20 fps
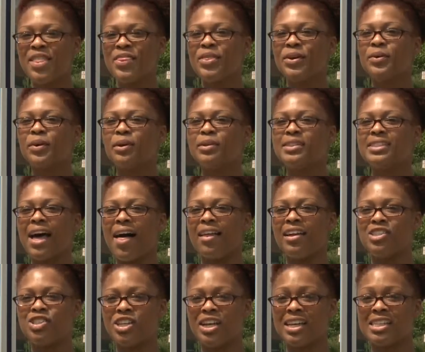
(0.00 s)
The
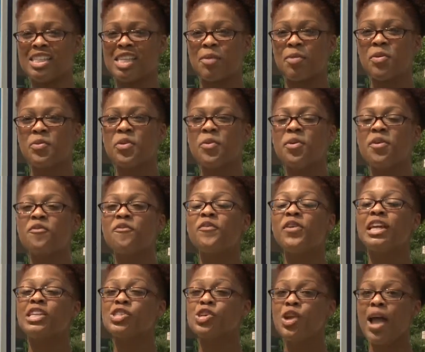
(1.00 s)
Grossology exhibit will be
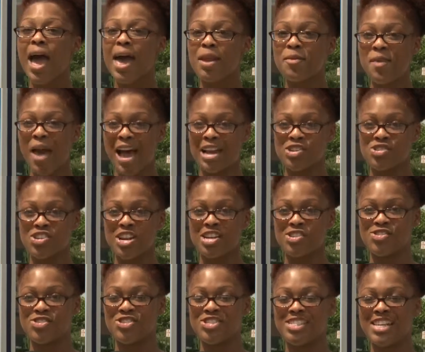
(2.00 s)
featured at
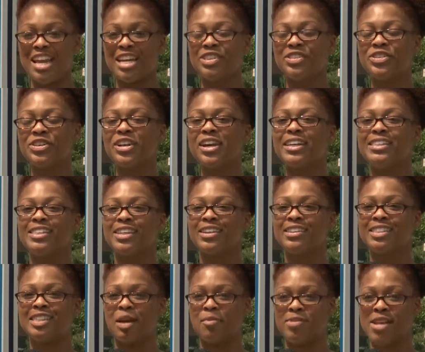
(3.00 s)
Imagination Station until
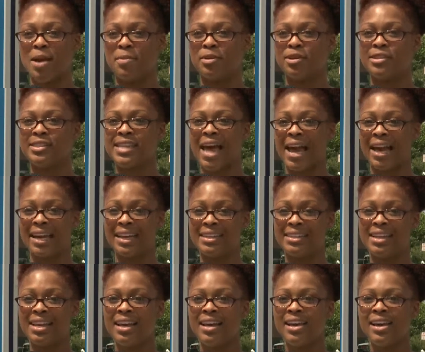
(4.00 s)
September 2nd.
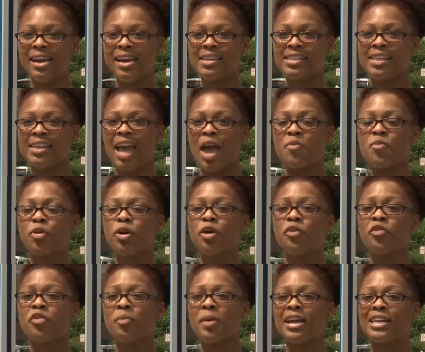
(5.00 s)
To get more
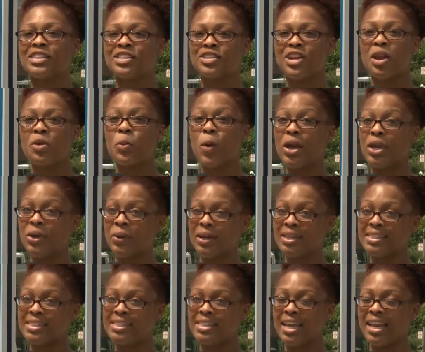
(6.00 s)
information on what you
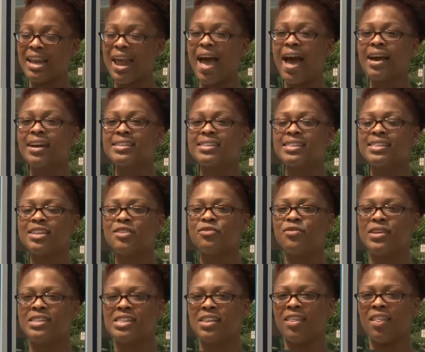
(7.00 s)
can see next,
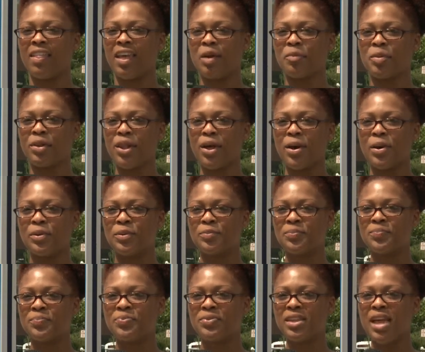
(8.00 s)
visit the link below.
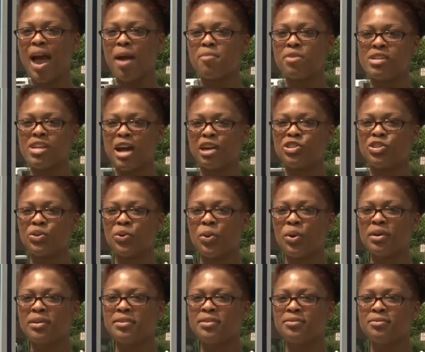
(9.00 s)
I'm Natasha
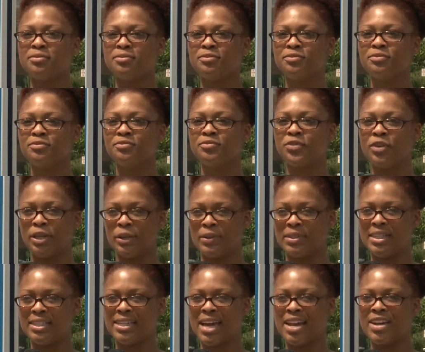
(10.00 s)
Gordon for
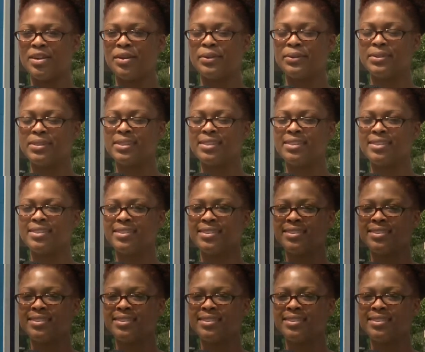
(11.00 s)
UT10 News.